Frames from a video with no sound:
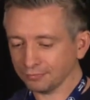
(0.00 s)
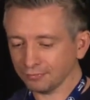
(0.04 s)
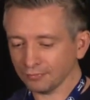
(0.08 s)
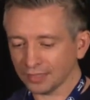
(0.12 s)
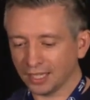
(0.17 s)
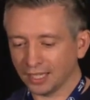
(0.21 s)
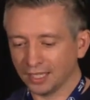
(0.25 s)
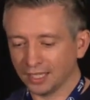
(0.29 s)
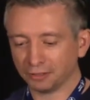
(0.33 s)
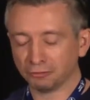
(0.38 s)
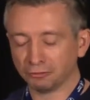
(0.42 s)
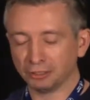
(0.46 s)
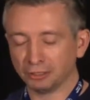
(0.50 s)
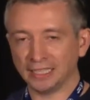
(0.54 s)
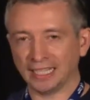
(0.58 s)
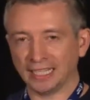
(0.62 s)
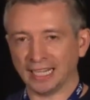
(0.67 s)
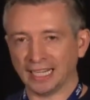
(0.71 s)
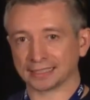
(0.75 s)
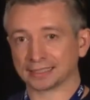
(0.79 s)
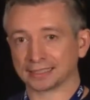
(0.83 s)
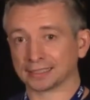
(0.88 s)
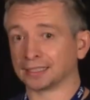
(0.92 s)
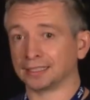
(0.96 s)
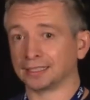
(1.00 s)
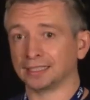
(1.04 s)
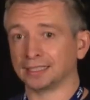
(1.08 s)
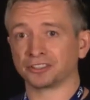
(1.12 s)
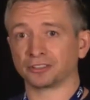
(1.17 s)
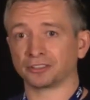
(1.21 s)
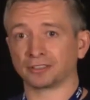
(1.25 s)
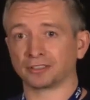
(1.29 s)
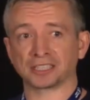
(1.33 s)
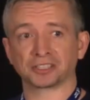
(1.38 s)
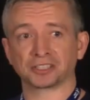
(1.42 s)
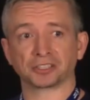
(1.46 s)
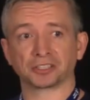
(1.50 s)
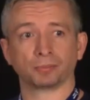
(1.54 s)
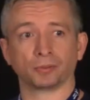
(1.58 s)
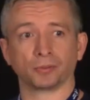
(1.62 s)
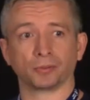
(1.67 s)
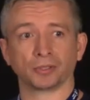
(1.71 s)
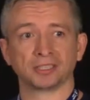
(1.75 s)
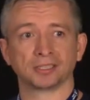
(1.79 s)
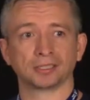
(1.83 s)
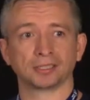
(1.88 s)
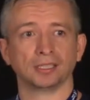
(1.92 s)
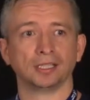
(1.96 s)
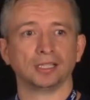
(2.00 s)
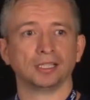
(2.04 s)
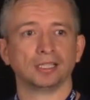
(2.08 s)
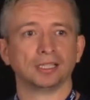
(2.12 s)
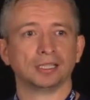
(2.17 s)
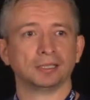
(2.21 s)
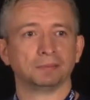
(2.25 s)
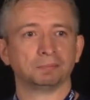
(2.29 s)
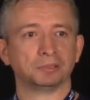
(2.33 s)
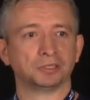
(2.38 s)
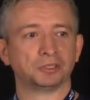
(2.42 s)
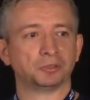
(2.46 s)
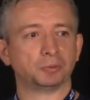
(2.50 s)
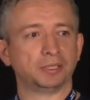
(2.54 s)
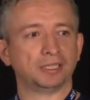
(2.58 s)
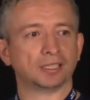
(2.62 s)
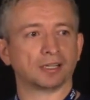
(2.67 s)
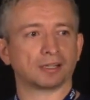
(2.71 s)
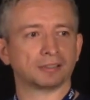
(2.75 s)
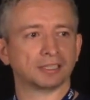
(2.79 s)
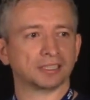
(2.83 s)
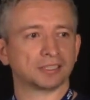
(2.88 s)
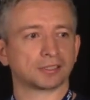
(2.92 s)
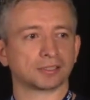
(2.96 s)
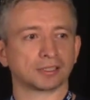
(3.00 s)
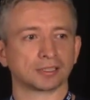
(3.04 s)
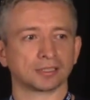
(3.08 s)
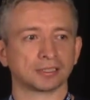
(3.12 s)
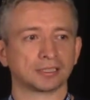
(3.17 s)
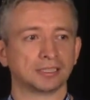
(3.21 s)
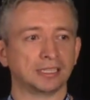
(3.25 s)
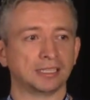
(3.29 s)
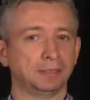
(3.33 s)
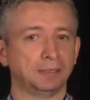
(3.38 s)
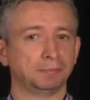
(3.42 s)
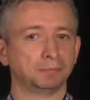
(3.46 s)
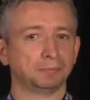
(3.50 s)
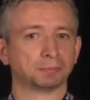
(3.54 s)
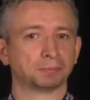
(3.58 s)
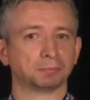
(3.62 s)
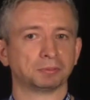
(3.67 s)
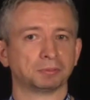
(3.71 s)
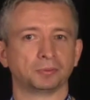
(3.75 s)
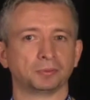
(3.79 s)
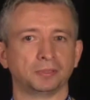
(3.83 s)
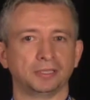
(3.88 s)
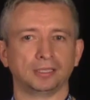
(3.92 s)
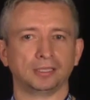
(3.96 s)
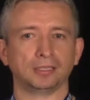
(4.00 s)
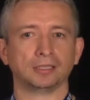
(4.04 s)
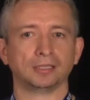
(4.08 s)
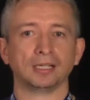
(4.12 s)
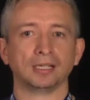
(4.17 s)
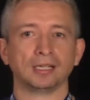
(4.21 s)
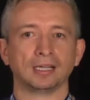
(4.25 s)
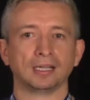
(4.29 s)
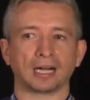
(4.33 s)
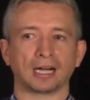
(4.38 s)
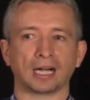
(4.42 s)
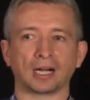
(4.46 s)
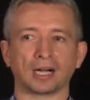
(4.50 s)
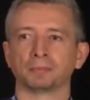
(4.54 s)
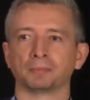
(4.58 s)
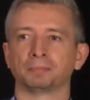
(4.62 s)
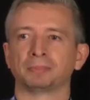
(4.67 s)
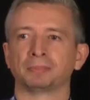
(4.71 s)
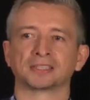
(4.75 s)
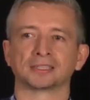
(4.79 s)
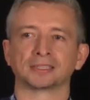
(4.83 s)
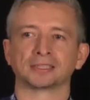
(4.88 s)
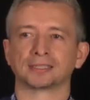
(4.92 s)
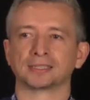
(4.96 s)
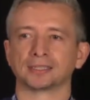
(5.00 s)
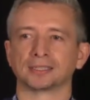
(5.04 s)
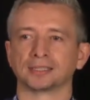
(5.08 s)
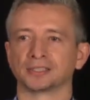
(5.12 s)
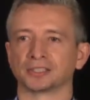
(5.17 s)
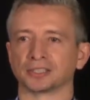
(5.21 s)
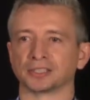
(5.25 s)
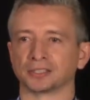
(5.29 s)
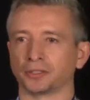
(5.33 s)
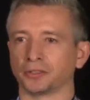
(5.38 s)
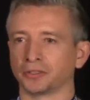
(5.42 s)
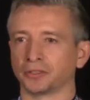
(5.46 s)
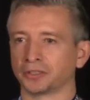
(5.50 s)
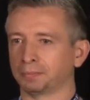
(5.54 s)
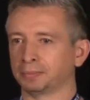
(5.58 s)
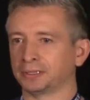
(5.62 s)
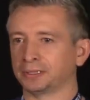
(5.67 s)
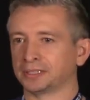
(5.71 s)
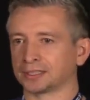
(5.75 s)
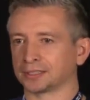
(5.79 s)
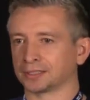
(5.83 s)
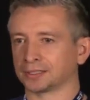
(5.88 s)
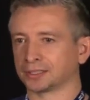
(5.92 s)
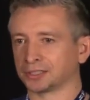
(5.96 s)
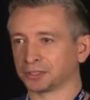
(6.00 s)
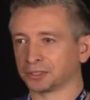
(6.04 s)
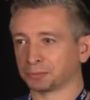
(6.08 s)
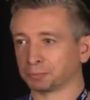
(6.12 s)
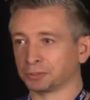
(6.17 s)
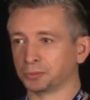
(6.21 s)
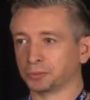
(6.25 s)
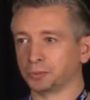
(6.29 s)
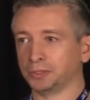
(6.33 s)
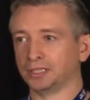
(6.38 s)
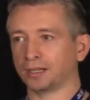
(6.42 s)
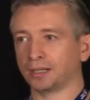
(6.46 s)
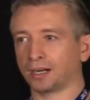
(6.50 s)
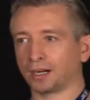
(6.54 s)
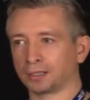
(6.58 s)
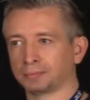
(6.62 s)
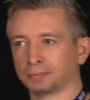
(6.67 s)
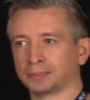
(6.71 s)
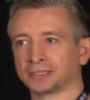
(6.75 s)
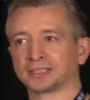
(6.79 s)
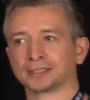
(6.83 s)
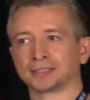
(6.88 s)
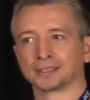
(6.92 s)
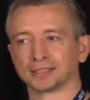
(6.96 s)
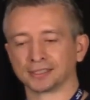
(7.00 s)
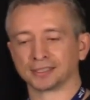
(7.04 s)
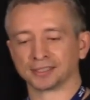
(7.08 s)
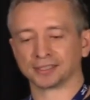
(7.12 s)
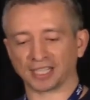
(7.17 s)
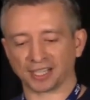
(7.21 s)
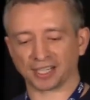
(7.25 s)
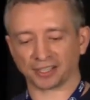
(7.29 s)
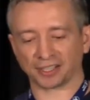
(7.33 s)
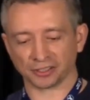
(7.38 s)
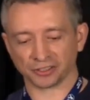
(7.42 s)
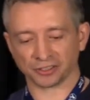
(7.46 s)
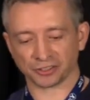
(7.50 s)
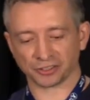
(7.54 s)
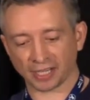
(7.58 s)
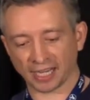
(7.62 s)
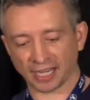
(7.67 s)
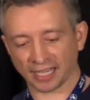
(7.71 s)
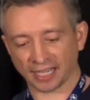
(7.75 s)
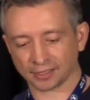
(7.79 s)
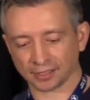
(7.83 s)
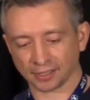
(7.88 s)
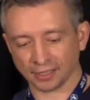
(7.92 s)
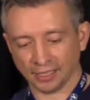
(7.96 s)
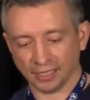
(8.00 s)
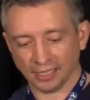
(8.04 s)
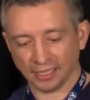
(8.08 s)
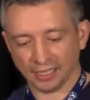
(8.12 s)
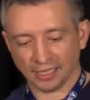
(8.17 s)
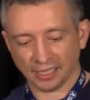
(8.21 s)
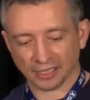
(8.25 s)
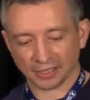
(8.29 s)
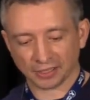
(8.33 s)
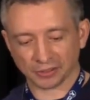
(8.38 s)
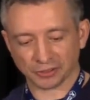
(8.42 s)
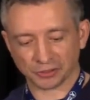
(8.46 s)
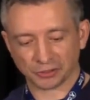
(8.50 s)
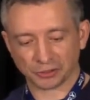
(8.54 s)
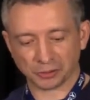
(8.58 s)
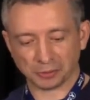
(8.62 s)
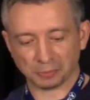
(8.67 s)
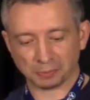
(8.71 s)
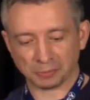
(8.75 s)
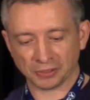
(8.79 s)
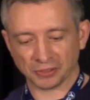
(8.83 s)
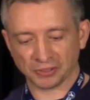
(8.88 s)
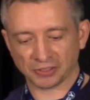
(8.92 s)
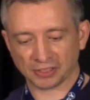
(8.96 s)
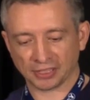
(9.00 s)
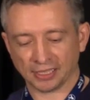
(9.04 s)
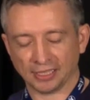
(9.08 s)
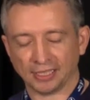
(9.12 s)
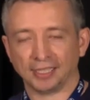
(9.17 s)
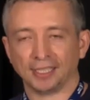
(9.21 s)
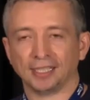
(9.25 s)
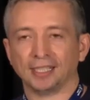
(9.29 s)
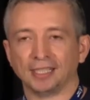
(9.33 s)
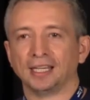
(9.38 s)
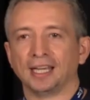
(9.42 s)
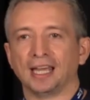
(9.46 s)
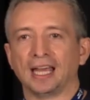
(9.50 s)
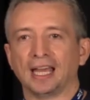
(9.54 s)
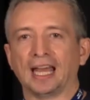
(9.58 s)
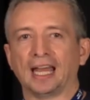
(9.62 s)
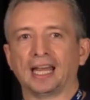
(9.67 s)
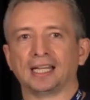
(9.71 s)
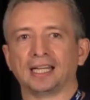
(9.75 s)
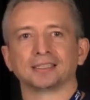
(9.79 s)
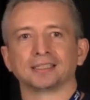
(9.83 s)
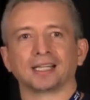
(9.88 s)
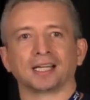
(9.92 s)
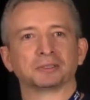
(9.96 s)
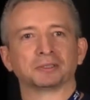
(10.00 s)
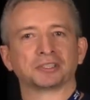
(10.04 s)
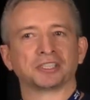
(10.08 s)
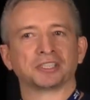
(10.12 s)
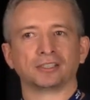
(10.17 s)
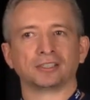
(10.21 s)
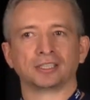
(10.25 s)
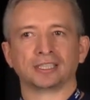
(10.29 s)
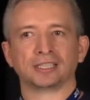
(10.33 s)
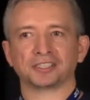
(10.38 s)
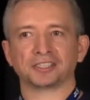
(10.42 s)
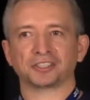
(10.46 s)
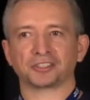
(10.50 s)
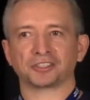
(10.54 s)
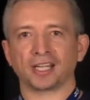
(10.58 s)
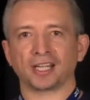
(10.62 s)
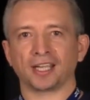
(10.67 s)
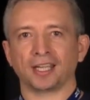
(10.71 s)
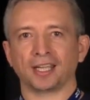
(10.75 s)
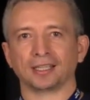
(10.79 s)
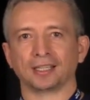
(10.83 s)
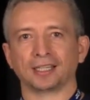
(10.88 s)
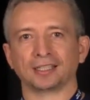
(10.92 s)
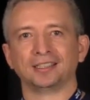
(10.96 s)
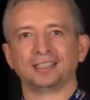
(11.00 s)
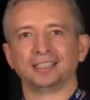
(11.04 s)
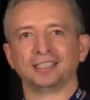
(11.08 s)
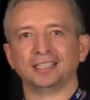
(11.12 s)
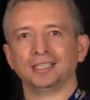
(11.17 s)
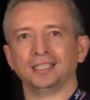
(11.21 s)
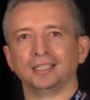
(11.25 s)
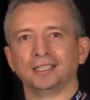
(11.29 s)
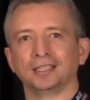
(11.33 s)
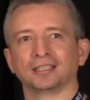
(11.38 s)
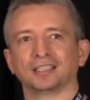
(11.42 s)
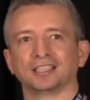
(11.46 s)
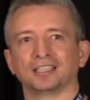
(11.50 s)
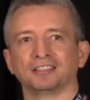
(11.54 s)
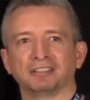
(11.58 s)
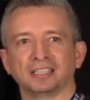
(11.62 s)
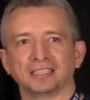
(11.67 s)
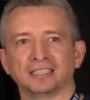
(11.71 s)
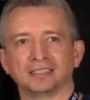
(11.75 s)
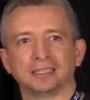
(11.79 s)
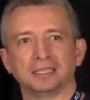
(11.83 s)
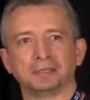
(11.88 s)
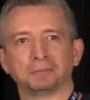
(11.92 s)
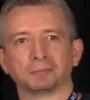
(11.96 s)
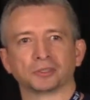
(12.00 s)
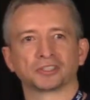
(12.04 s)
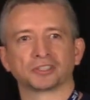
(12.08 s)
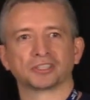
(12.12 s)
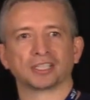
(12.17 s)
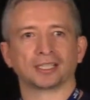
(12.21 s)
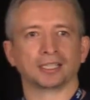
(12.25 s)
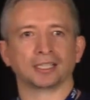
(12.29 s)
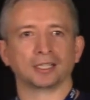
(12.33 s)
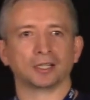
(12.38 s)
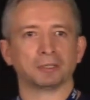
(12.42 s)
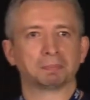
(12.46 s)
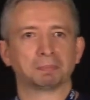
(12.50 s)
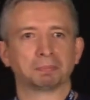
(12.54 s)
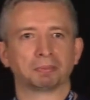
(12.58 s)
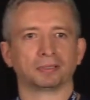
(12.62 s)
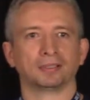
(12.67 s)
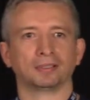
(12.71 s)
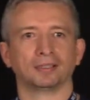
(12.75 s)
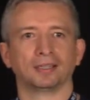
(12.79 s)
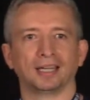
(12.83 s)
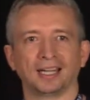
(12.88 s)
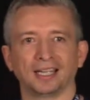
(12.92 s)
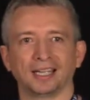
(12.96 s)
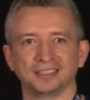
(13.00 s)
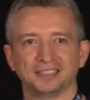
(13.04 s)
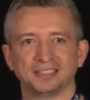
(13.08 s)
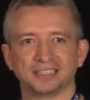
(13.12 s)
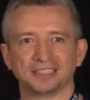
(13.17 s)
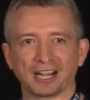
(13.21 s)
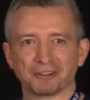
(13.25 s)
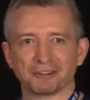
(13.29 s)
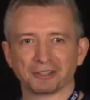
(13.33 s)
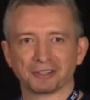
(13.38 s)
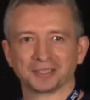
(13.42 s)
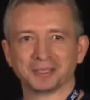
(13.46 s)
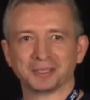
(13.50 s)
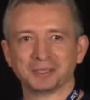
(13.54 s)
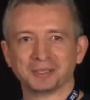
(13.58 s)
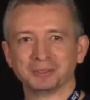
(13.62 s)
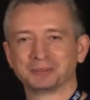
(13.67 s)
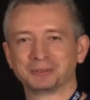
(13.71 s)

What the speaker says: And it really acts as an interaction point between our internal teams, between our businesses and other businesses, between our businesses and our direct consumers. And I was here yesterday, and the event team were setting up, and Darren, who's